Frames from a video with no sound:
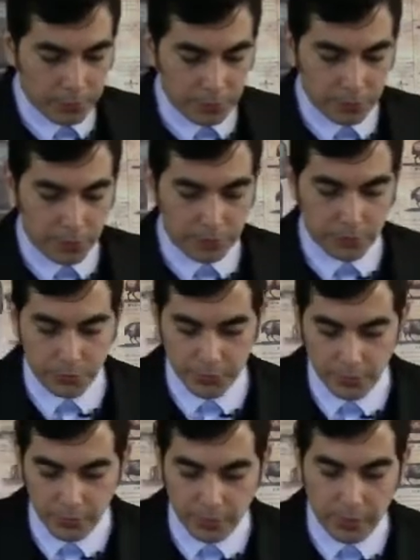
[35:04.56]
from the
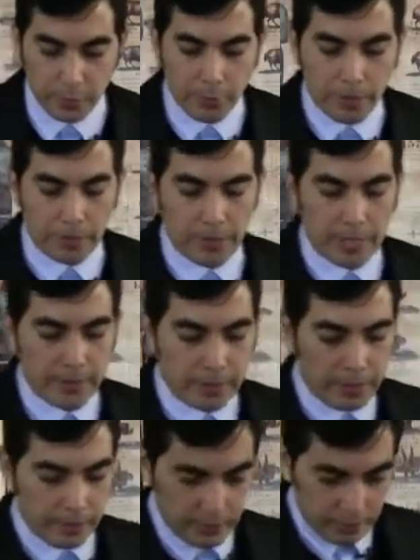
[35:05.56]
scriptures that they were
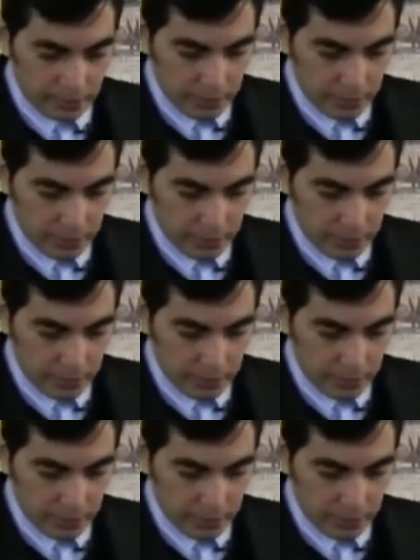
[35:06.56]
in the